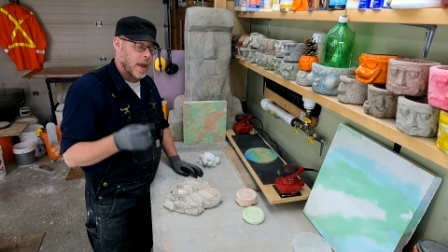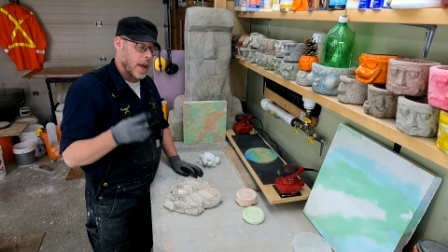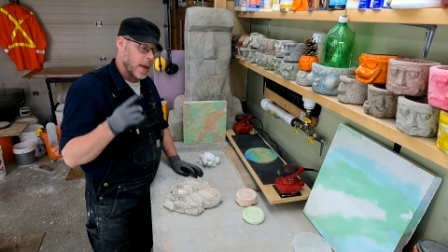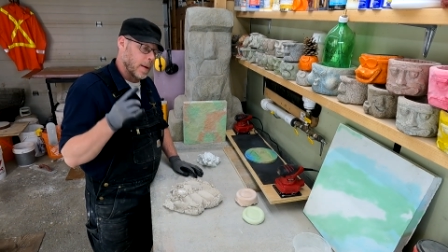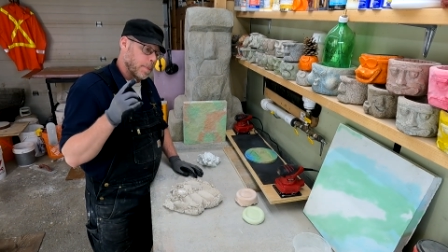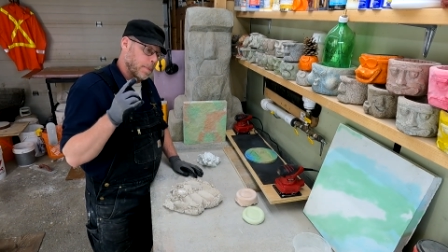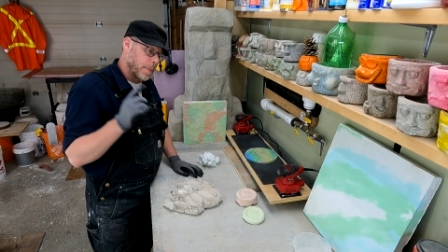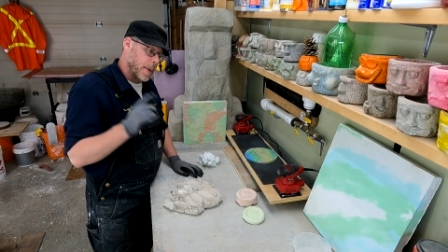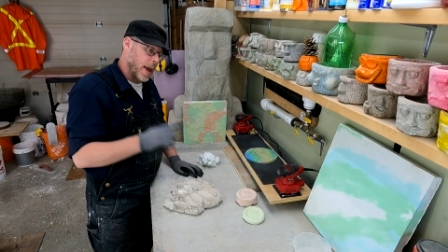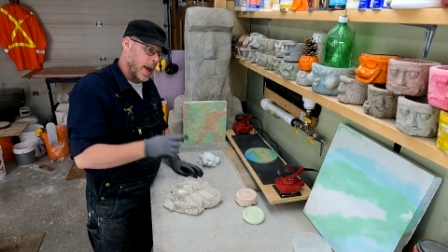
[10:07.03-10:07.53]

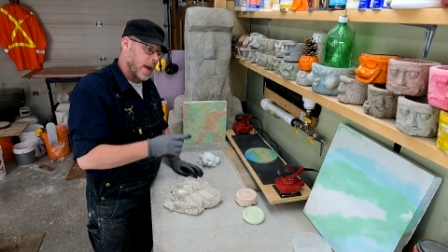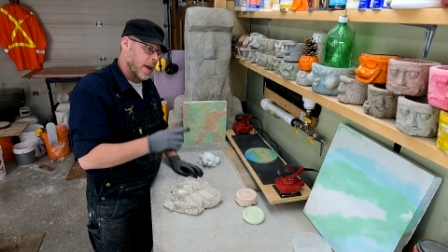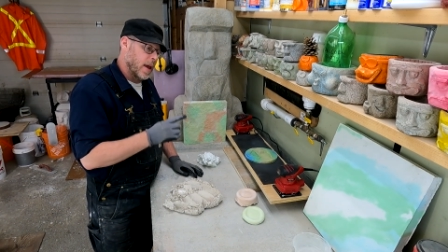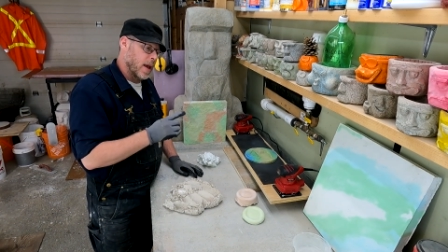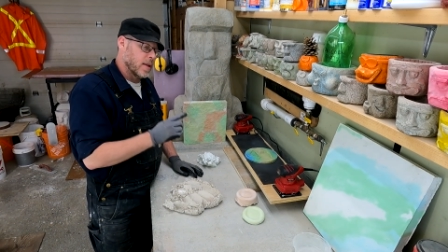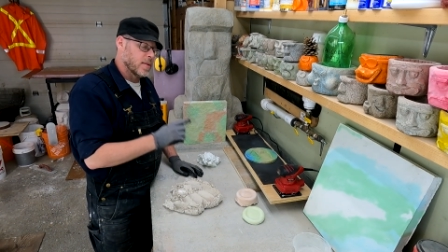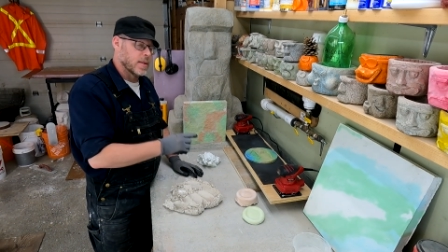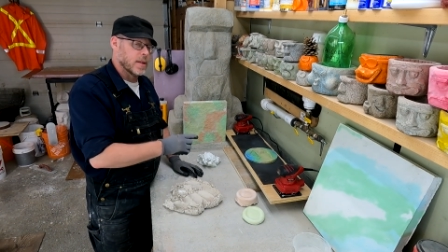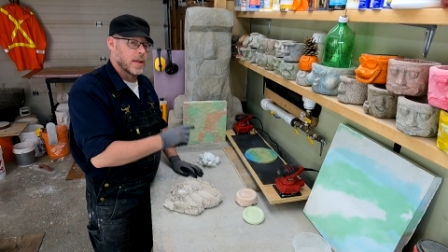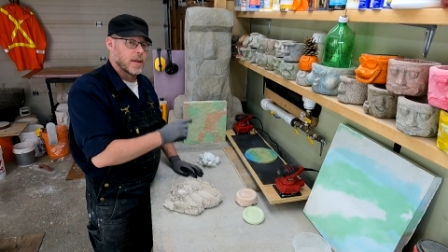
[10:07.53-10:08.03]
and pay
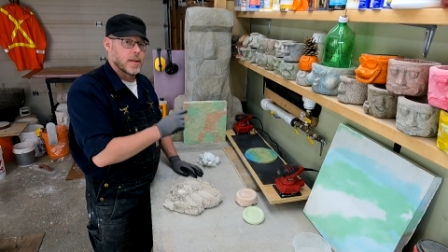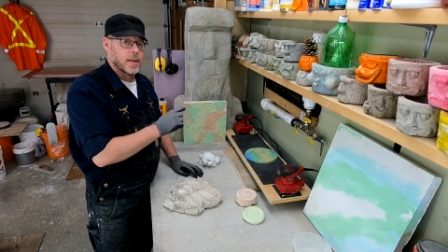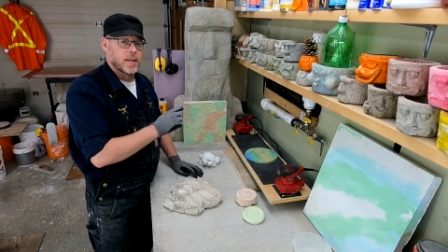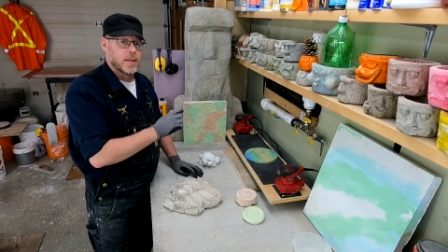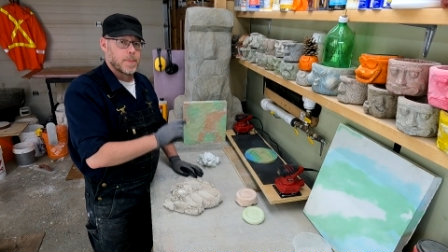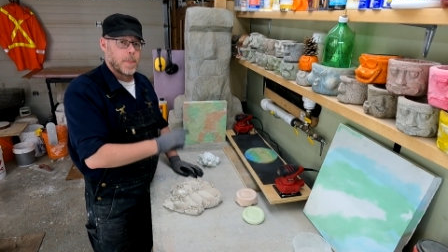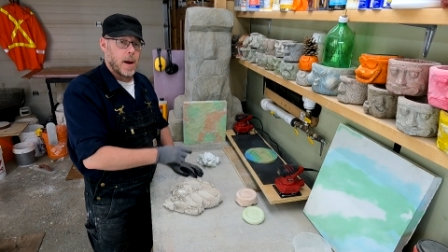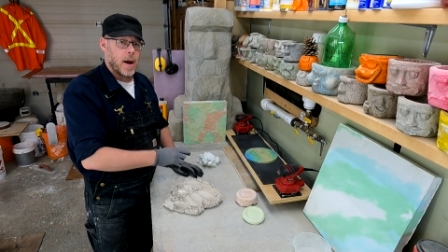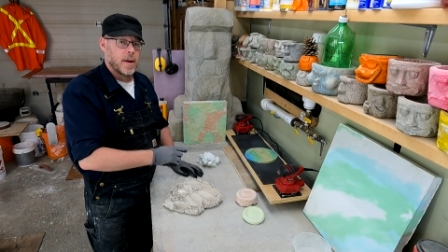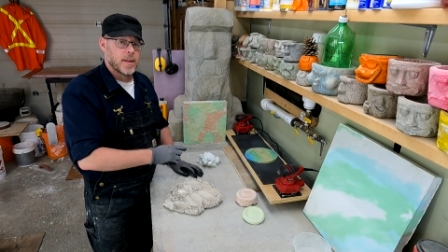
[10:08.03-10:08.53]
as little
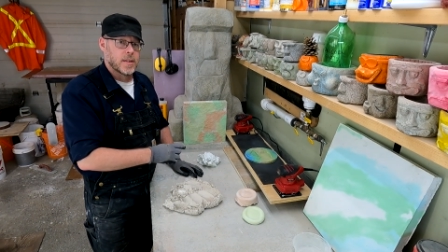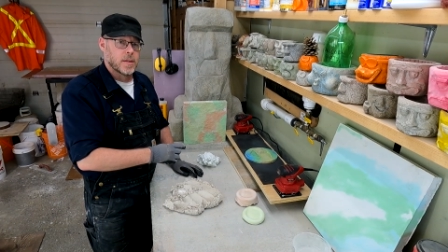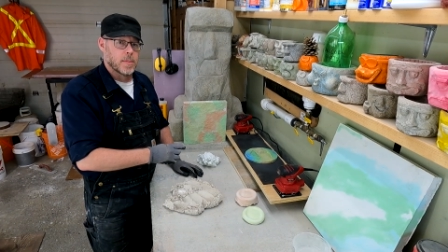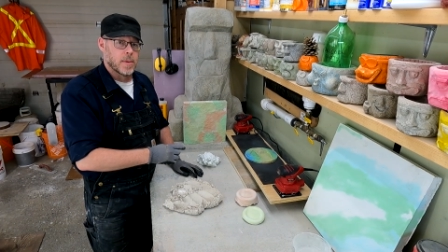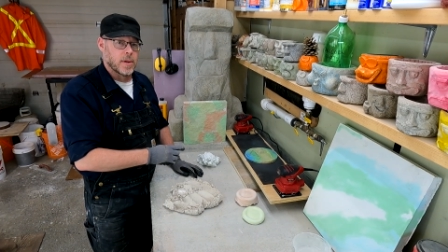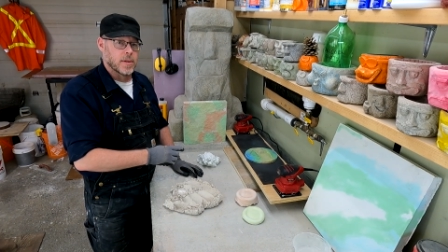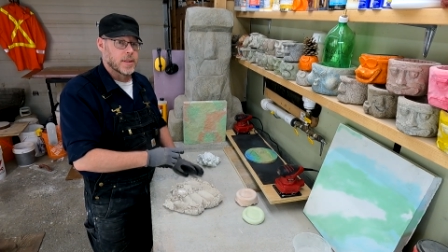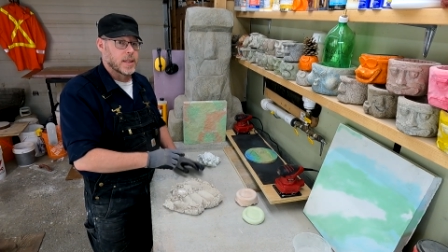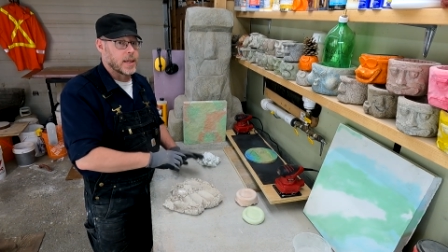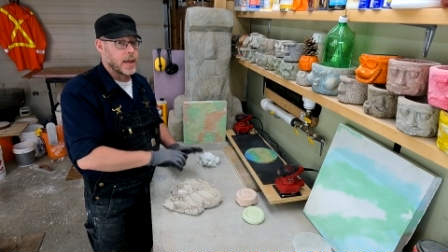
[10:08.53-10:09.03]
as
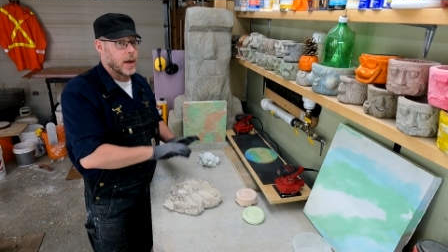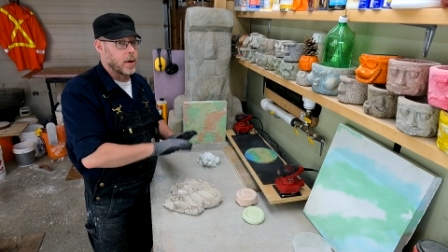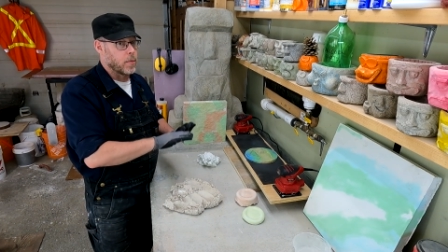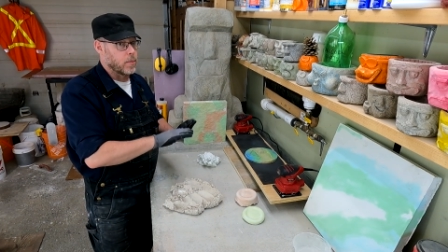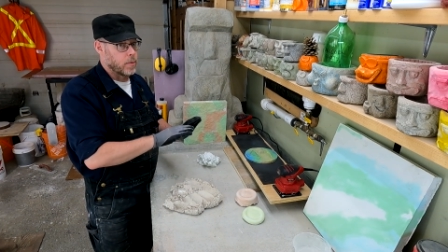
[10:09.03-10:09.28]
possible to get